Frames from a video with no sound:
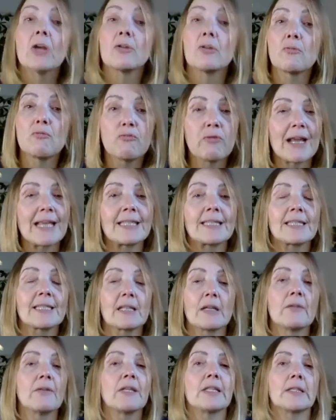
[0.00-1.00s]
the rest
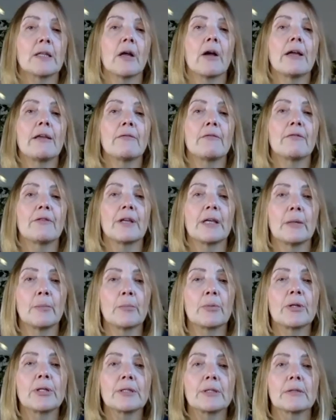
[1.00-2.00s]
of his life in
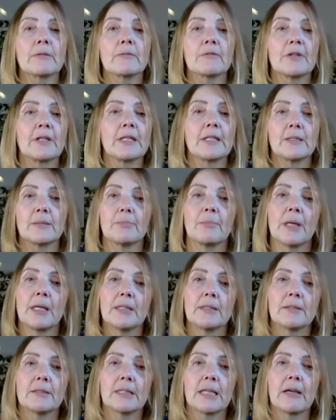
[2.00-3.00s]
prison for his
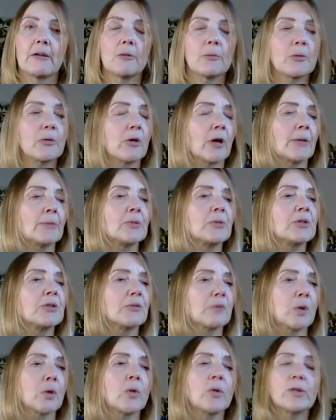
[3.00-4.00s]
terrible crimes, which, of
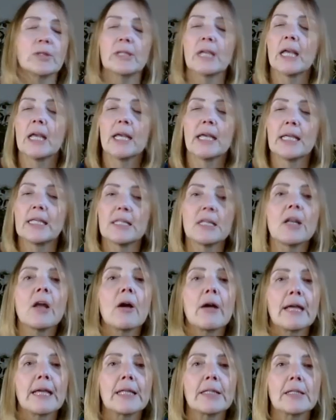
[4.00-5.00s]
course, he
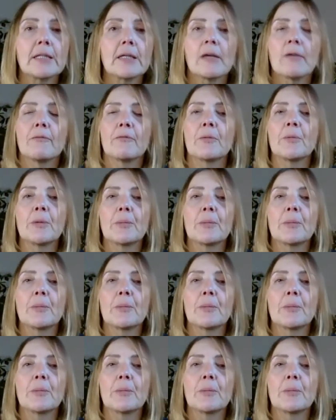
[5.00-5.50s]
denied from